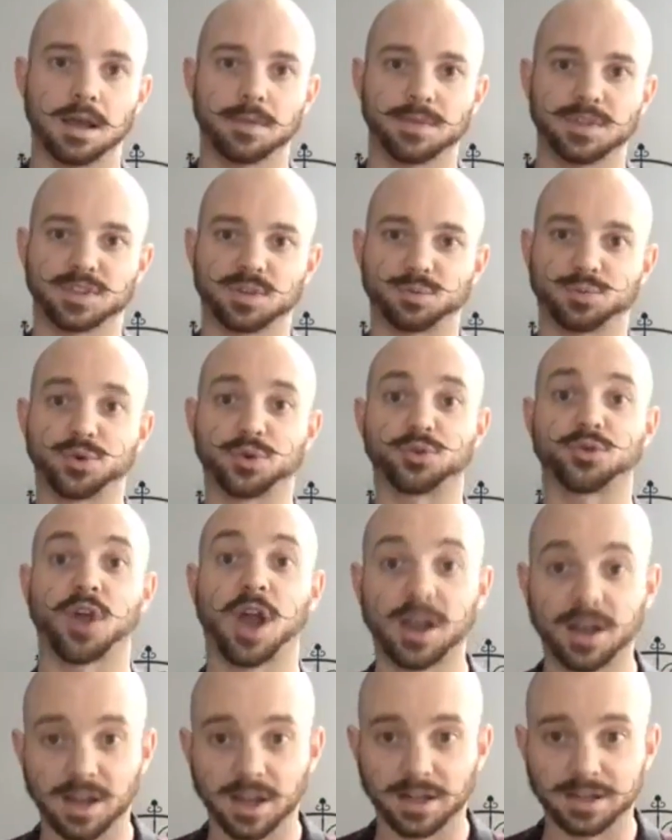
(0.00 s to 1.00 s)
These are
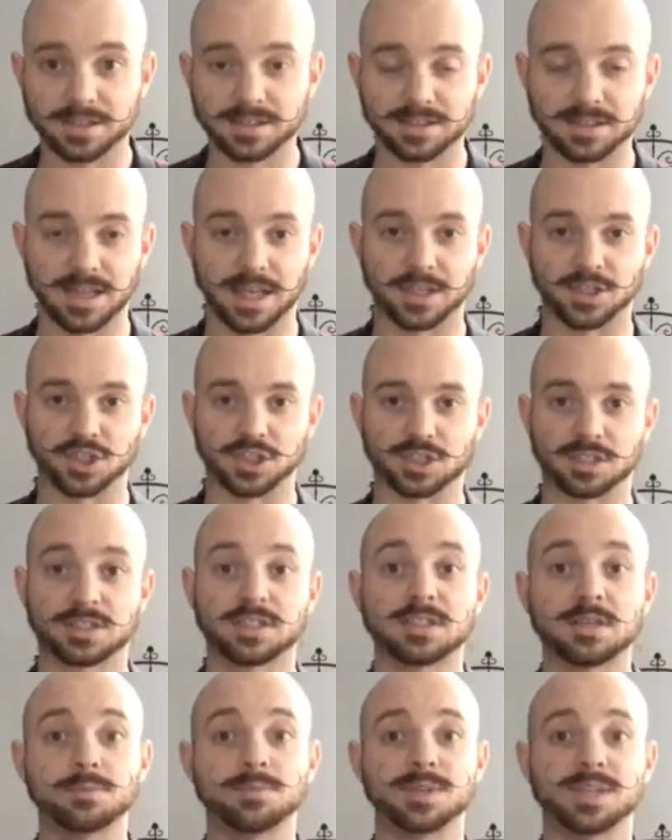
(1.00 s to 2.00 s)
products that just
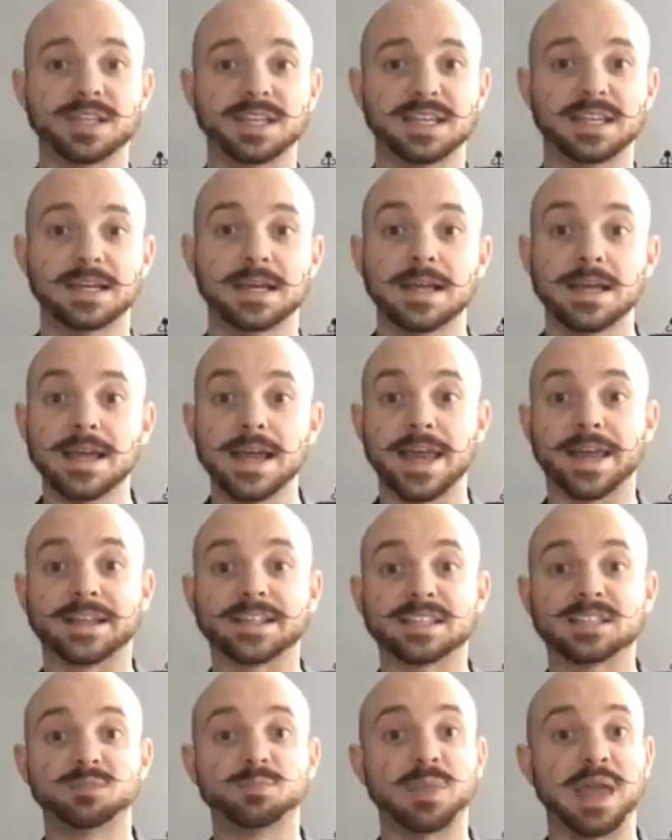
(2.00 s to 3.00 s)
simply
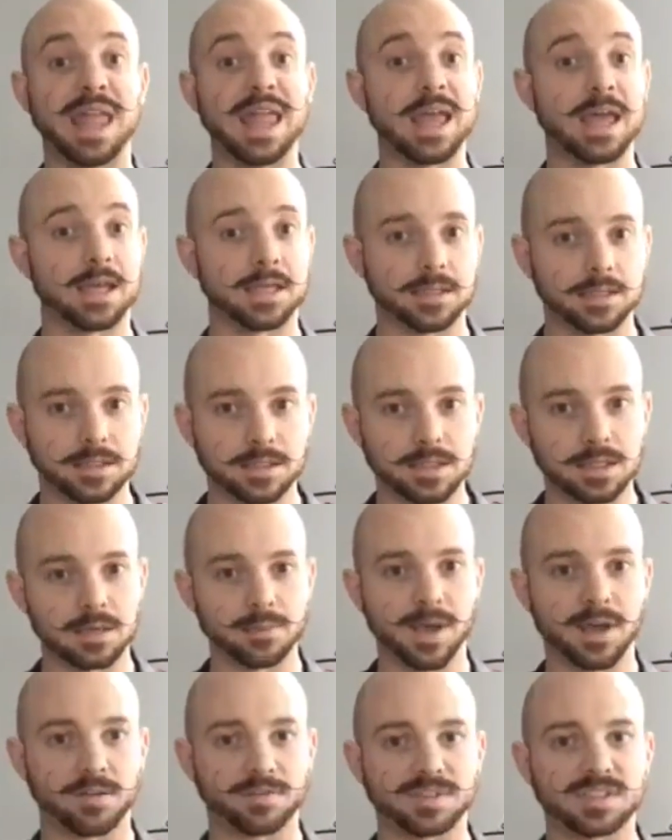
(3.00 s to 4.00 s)
expand the
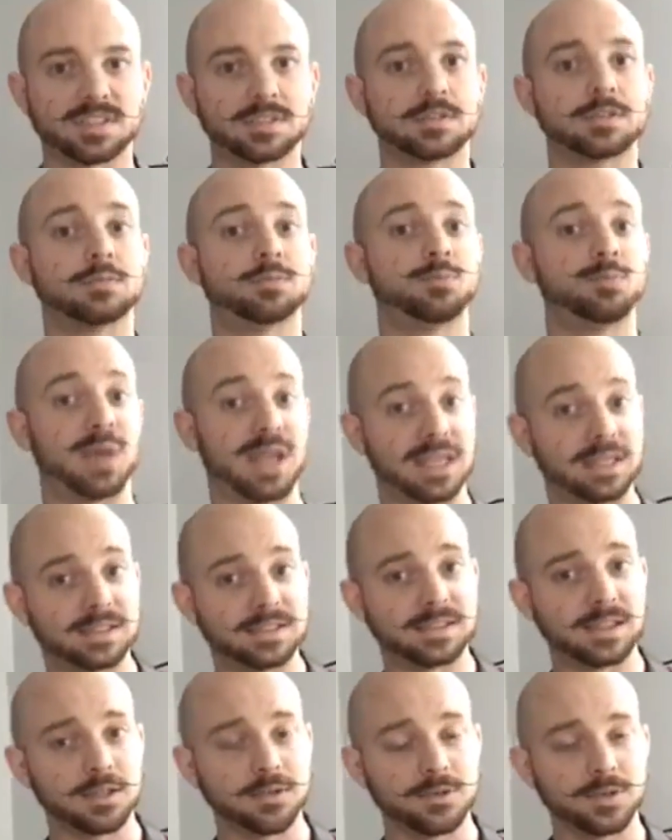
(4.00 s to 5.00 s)
amount of
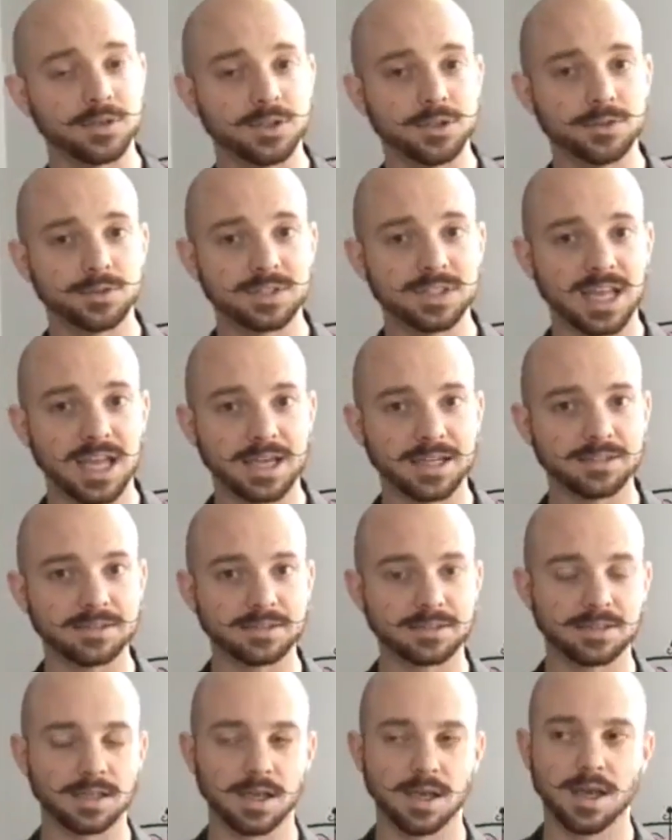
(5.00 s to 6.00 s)
space that you can
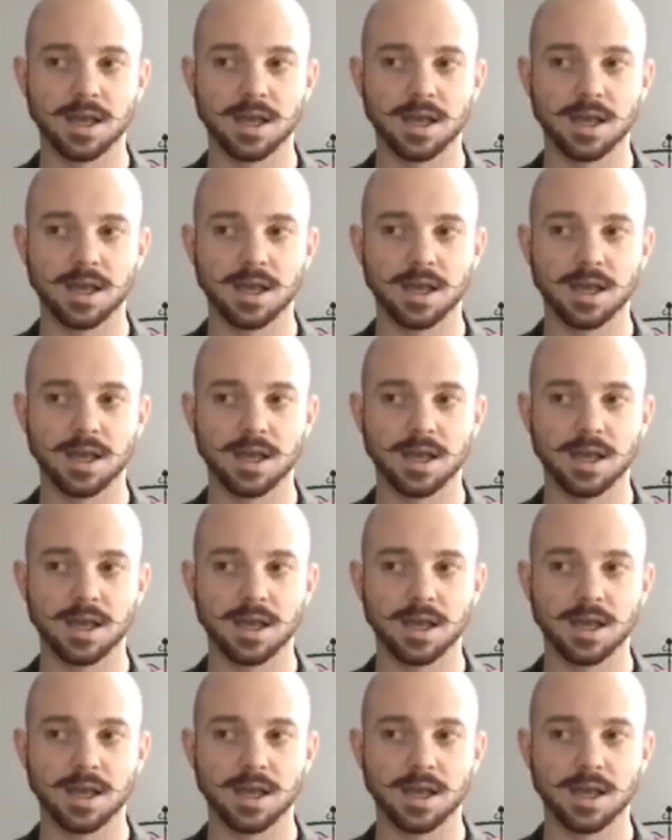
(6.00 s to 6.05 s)
utilize.